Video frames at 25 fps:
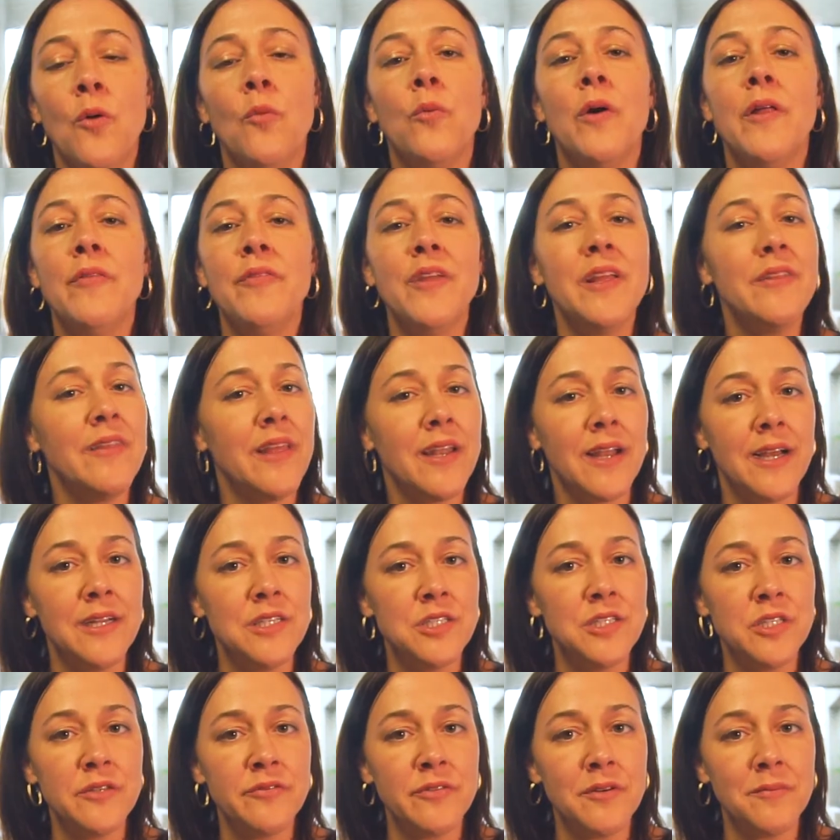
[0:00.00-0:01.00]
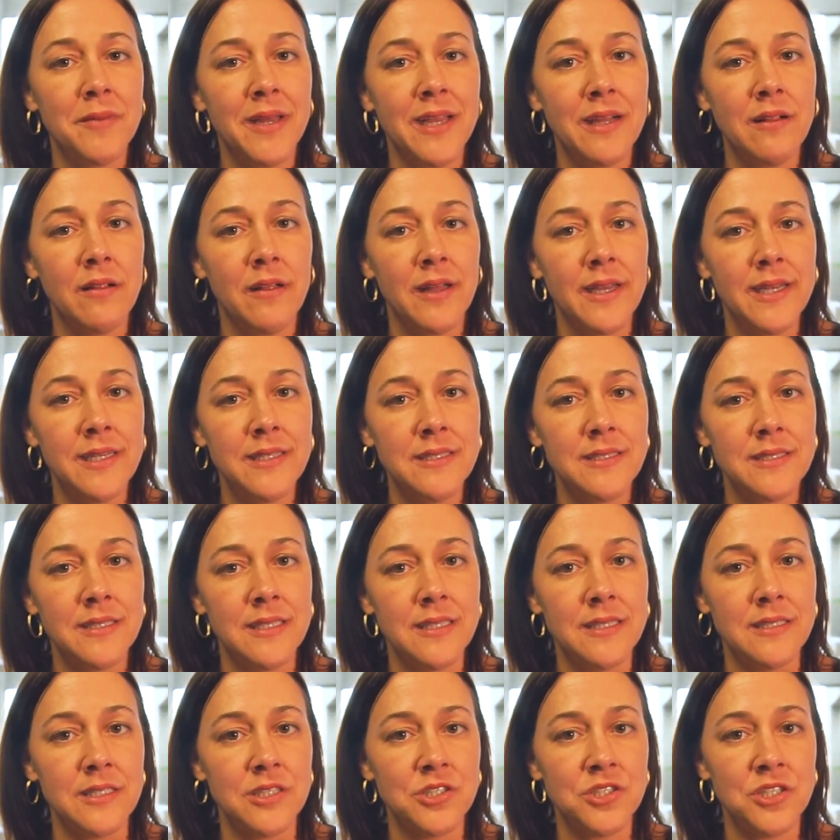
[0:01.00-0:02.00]
One thing that I do for my clients
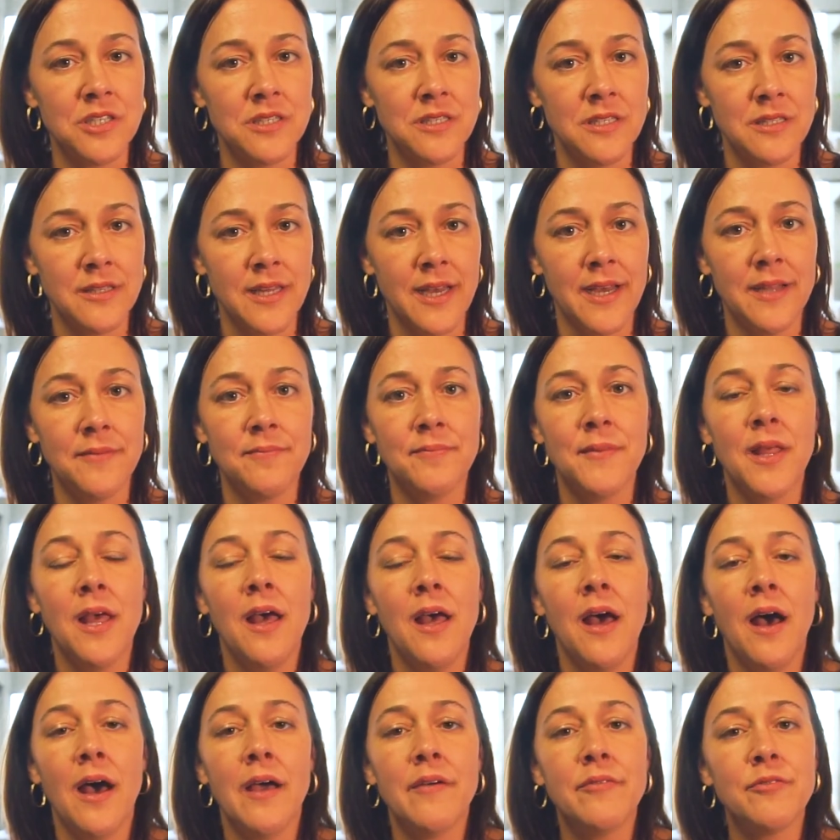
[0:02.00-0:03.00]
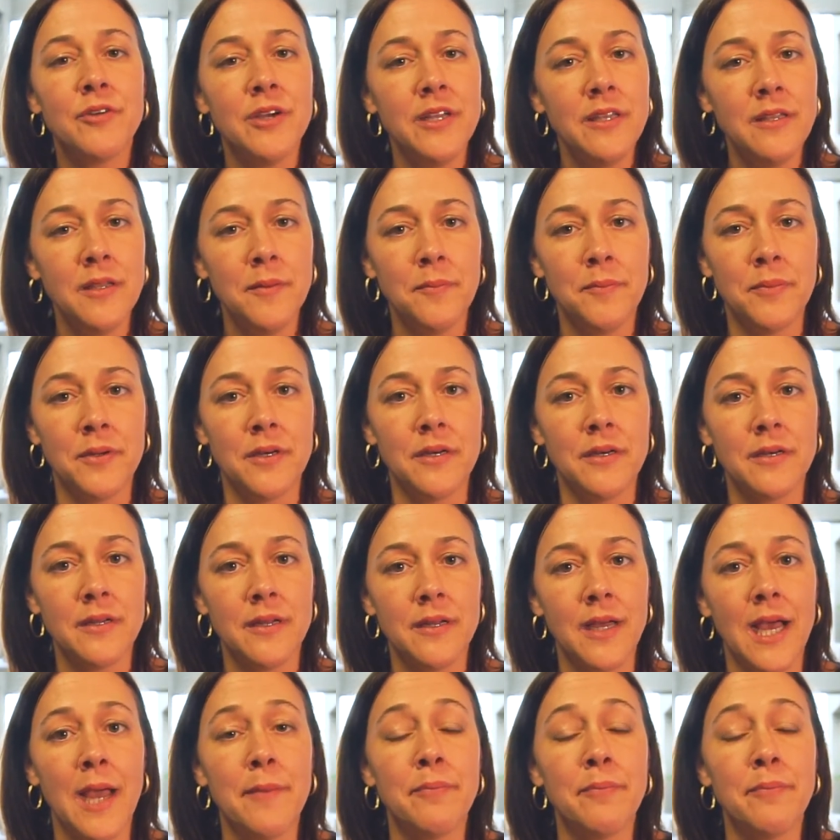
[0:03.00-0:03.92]
in addition to that, I've written a book.